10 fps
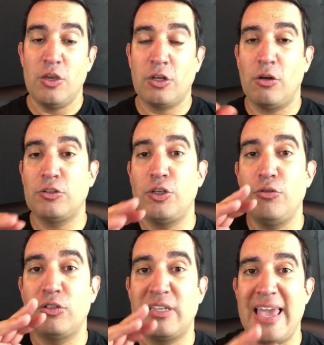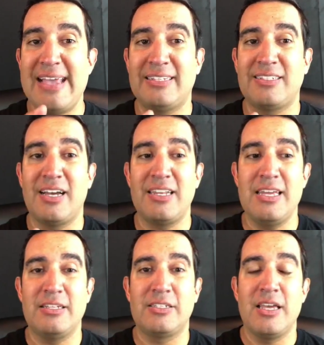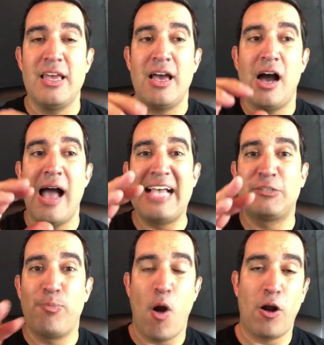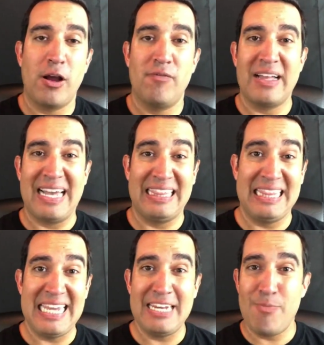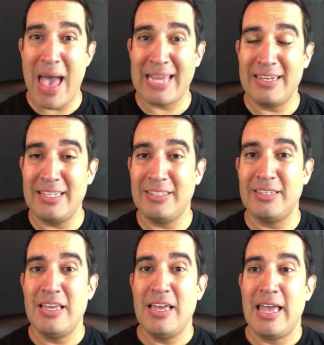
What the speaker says: You could also use case studies as part of like a lead magnet.